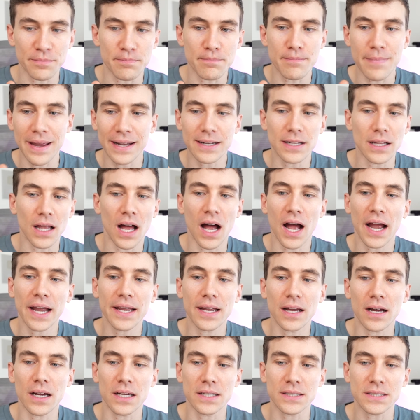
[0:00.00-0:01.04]
metal
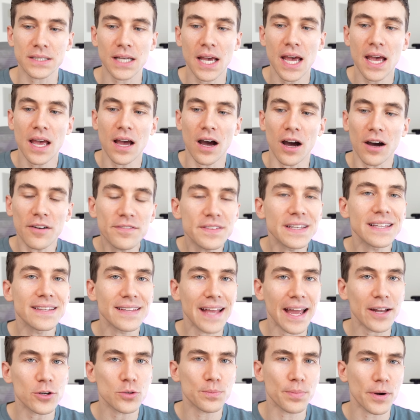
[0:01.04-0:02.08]
ions of these
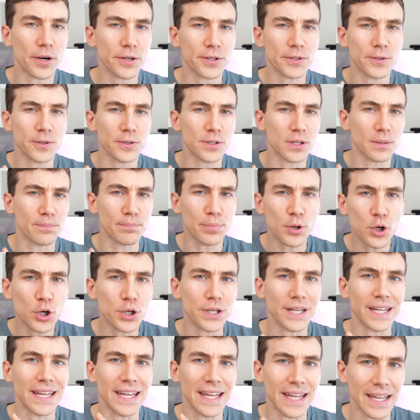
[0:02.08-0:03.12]
nanoparticles to
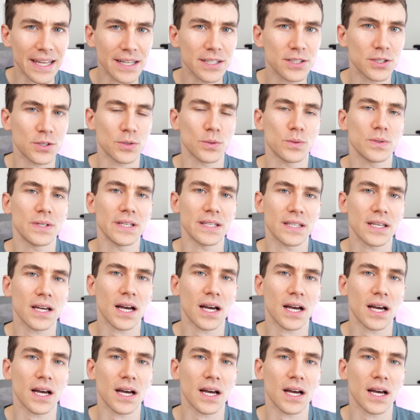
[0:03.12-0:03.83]
put into these